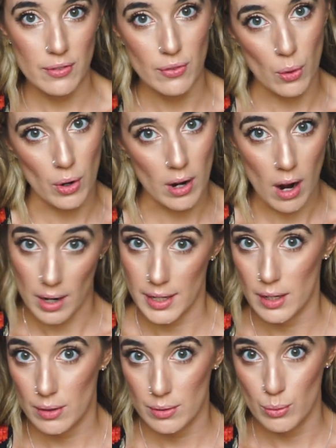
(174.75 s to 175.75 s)
for
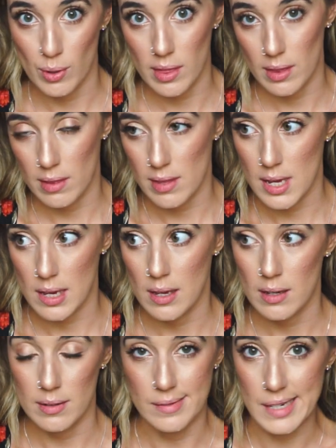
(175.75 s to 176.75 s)
audio with the
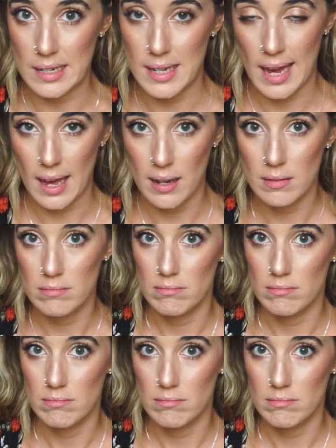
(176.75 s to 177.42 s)
dead cat.